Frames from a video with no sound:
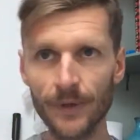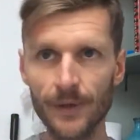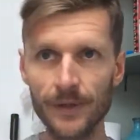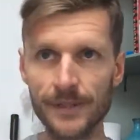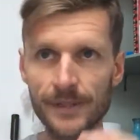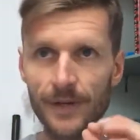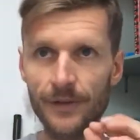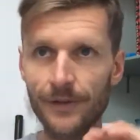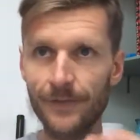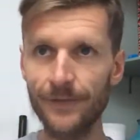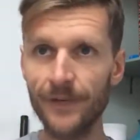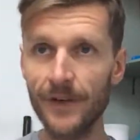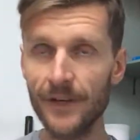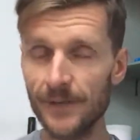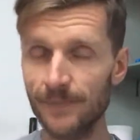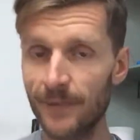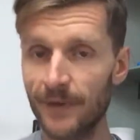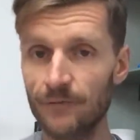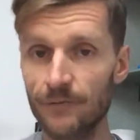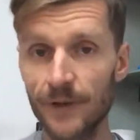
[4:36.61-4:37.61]
So the
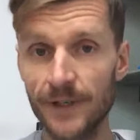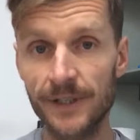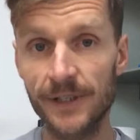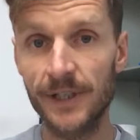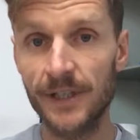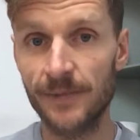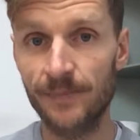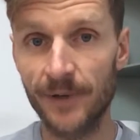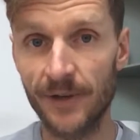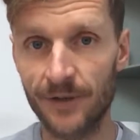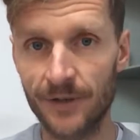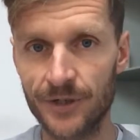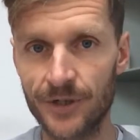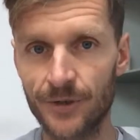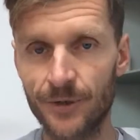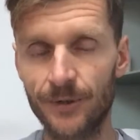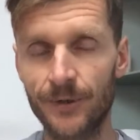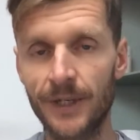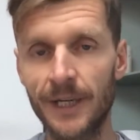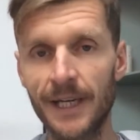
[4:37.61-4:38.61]
first big reason is
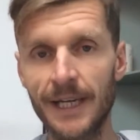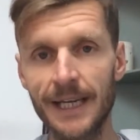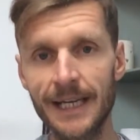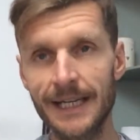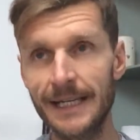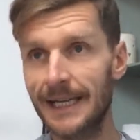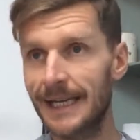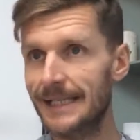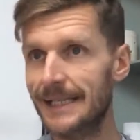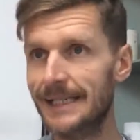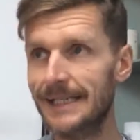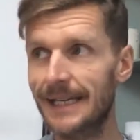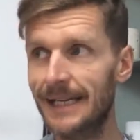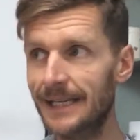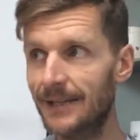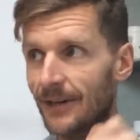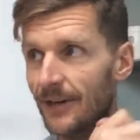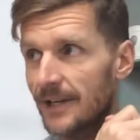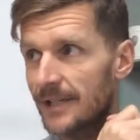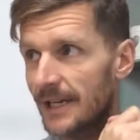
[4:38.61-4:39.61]
spiritual. As I
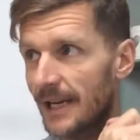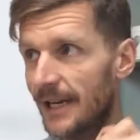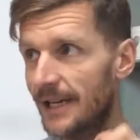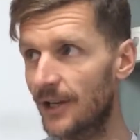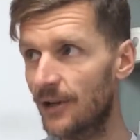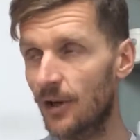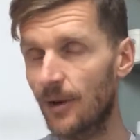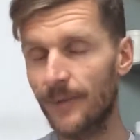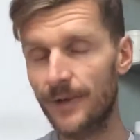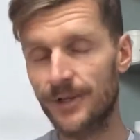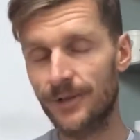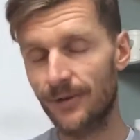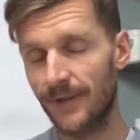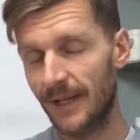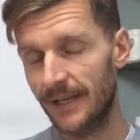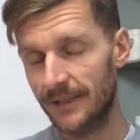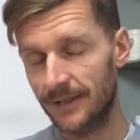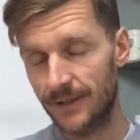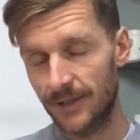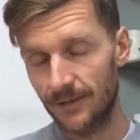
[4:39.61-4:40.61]
say, guys, any comments on
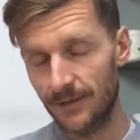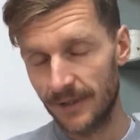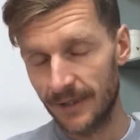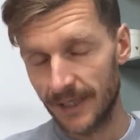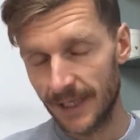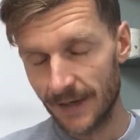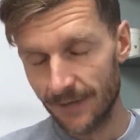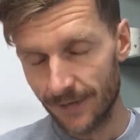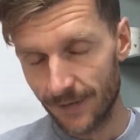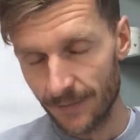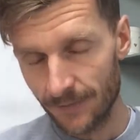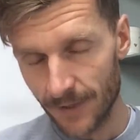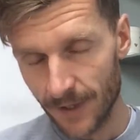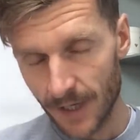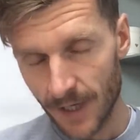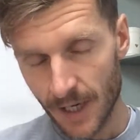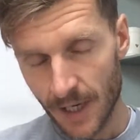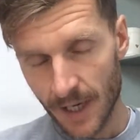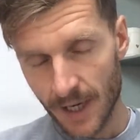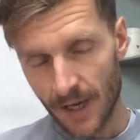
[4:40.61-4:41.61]
that, do leave them.
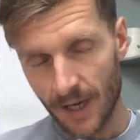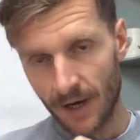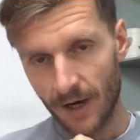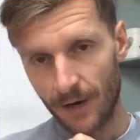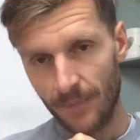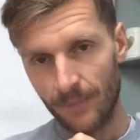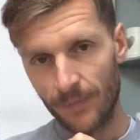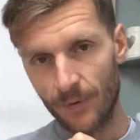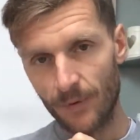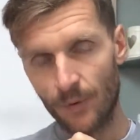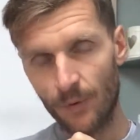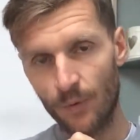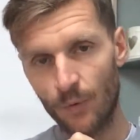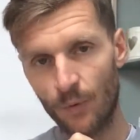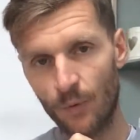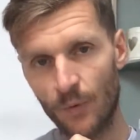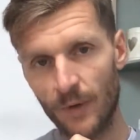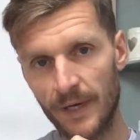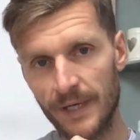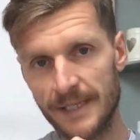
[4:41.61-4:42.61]
I'm
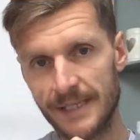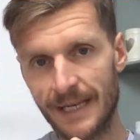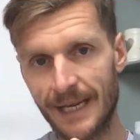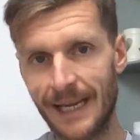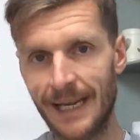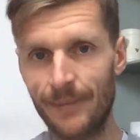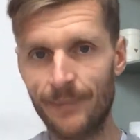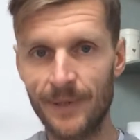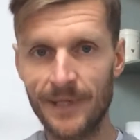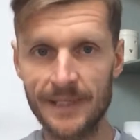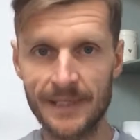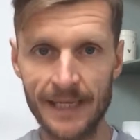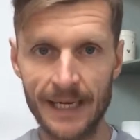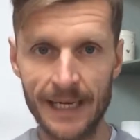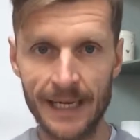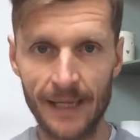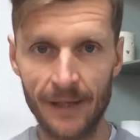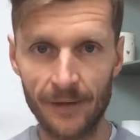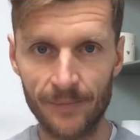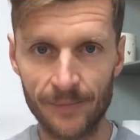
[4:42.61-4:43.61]
always happy to
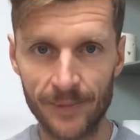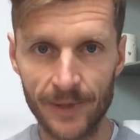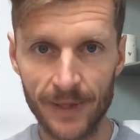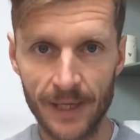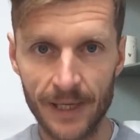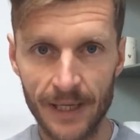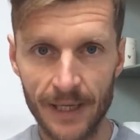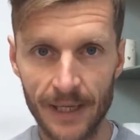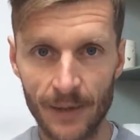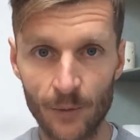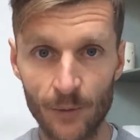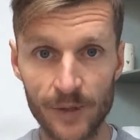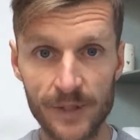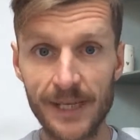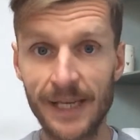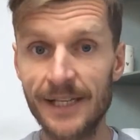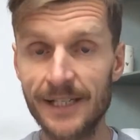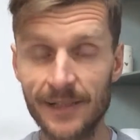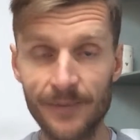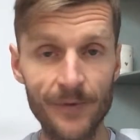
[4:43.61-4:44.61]
help or
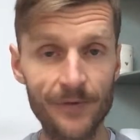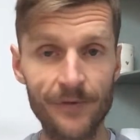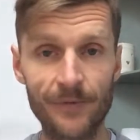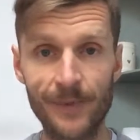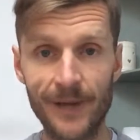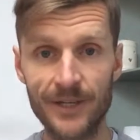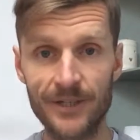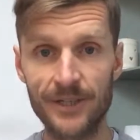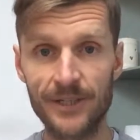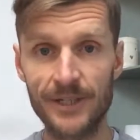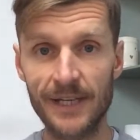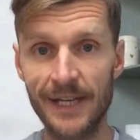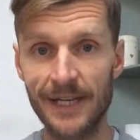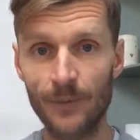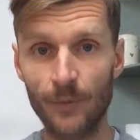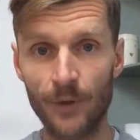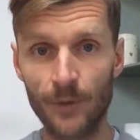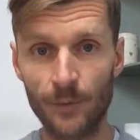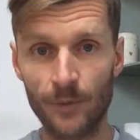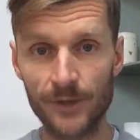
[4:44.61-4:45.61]
send some information to
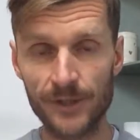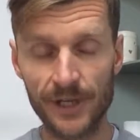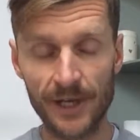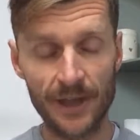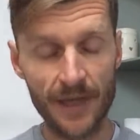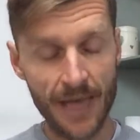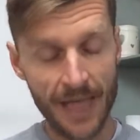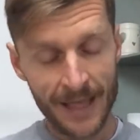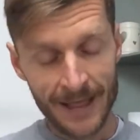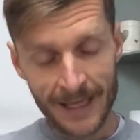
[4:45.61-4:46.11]
anyone that wants it.